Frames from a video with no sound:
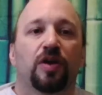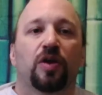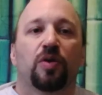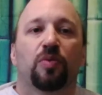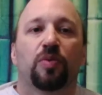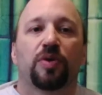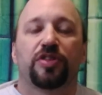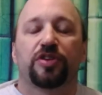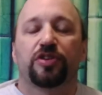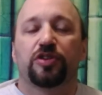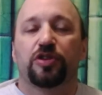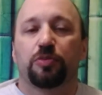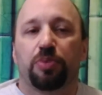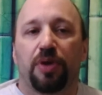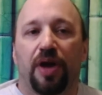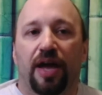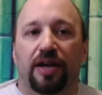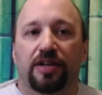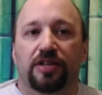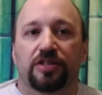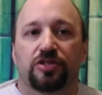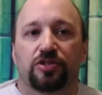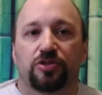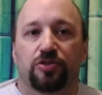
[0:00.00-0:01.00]
Whether you
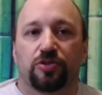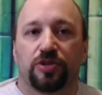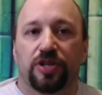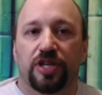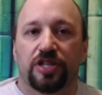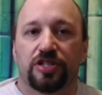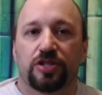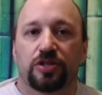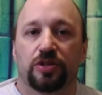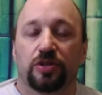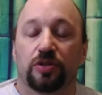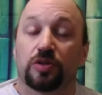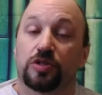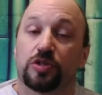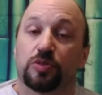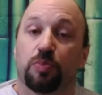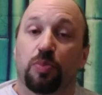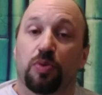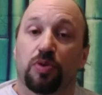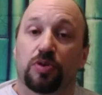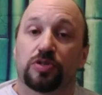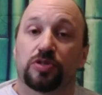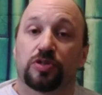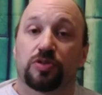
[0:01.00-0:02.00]
practice traditional or
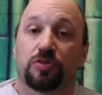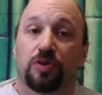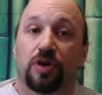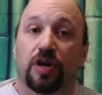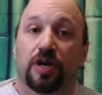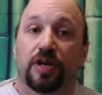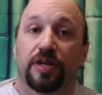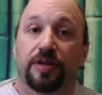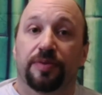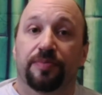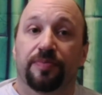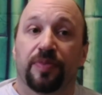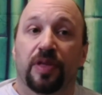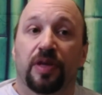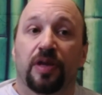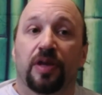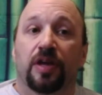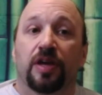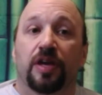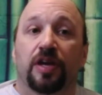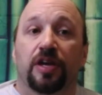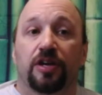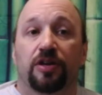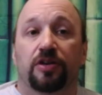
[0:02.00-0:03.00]
sports karate,
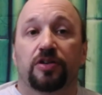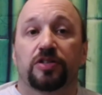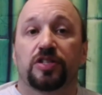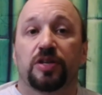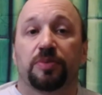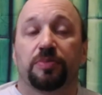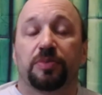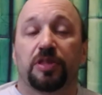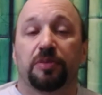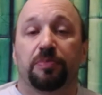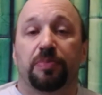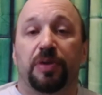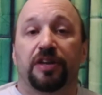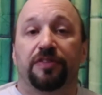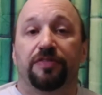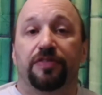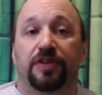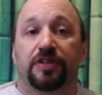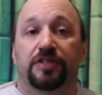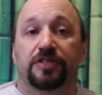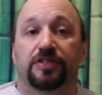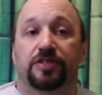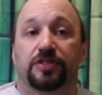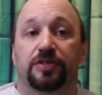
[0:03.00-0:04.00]
here are some of the
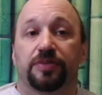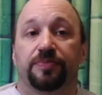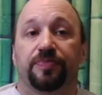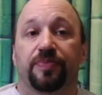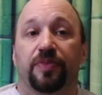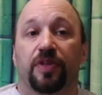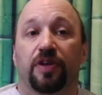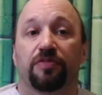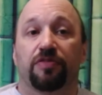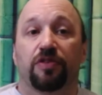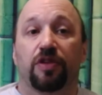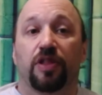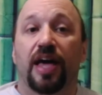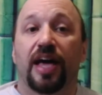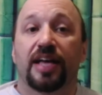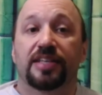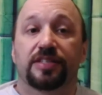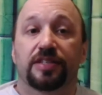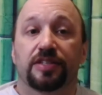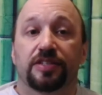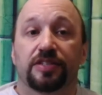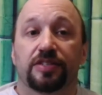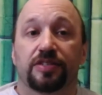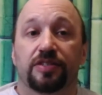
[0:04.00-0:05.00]
benefits of
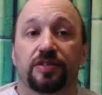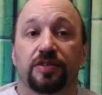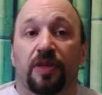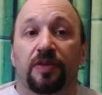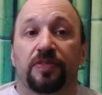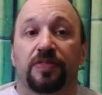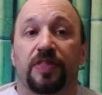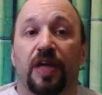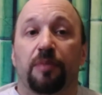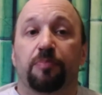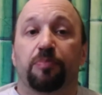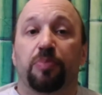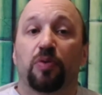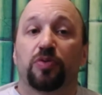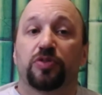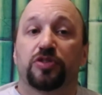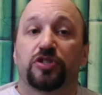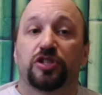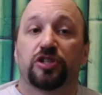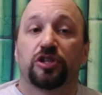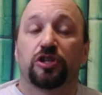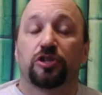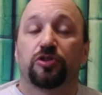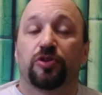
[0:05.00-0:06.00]
classes that both
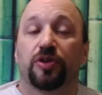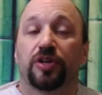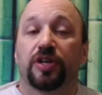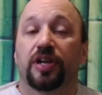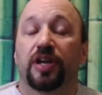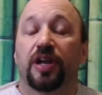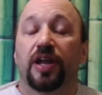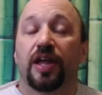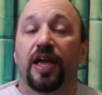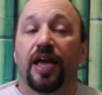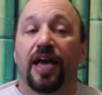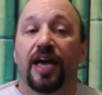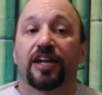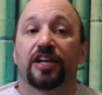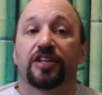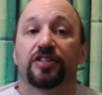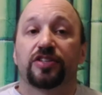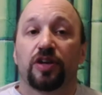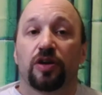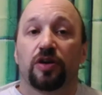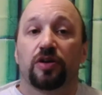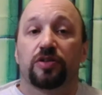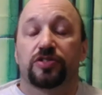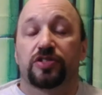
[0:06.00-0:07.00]
children and
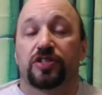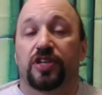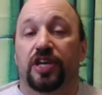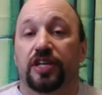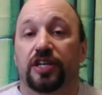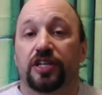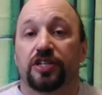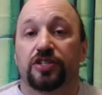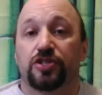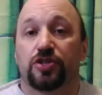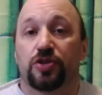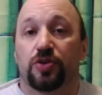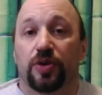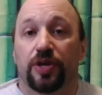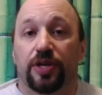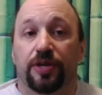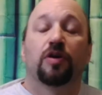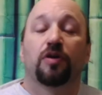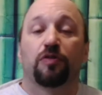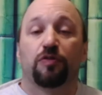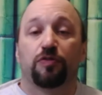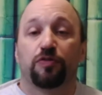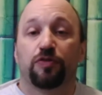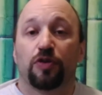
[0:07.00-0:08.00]
adults can enjoy.
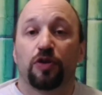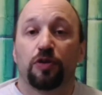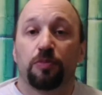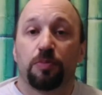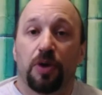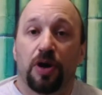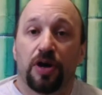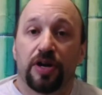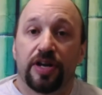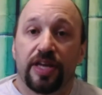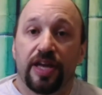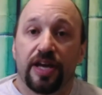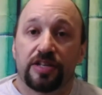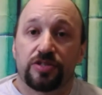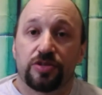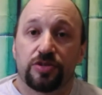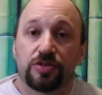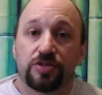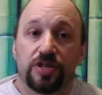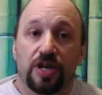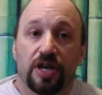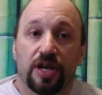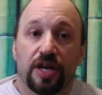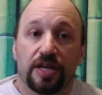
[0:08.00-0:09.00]
Full body
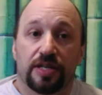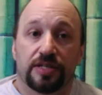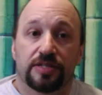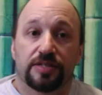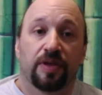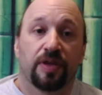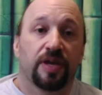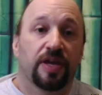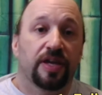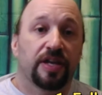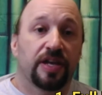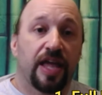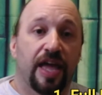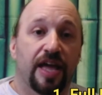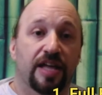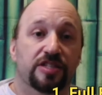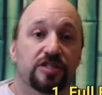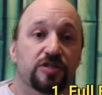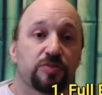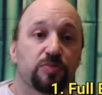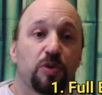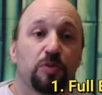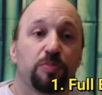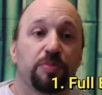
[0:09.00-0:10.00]
exercise,
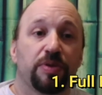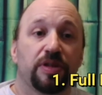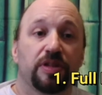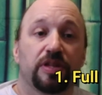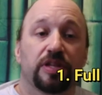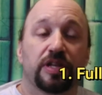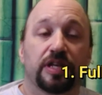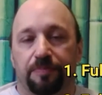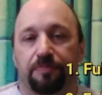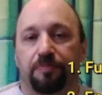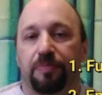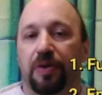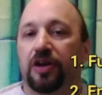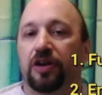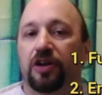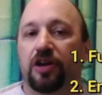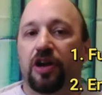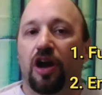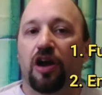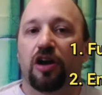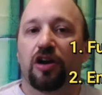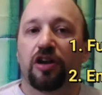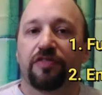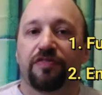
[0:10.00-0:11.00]
enhanced mobility, better
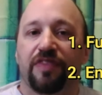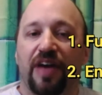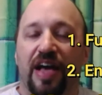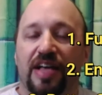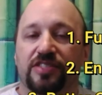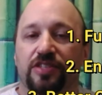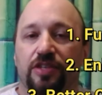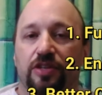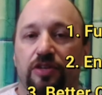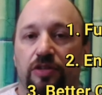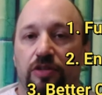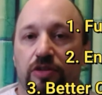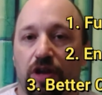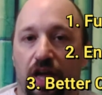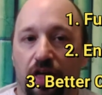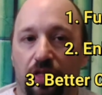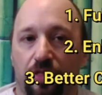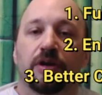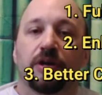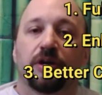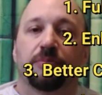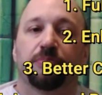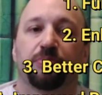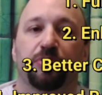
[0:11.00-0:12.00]
cardiovascular health,
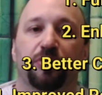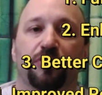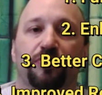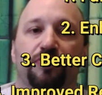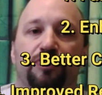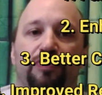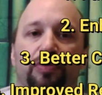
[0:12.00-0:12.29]
improved